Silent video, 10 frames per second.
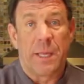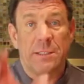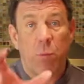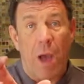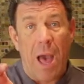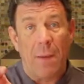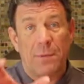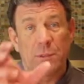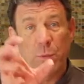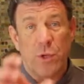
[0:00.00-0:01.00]
Is what
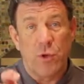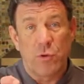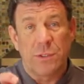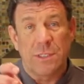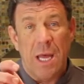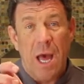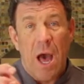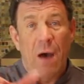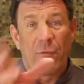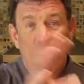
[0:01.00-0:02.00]
happens when you use
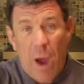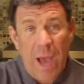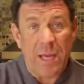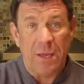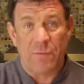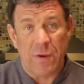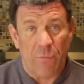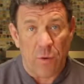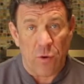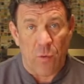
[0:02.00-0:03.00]
a variety of
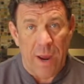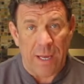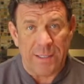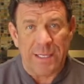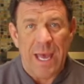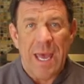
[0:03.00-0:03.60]
different grains,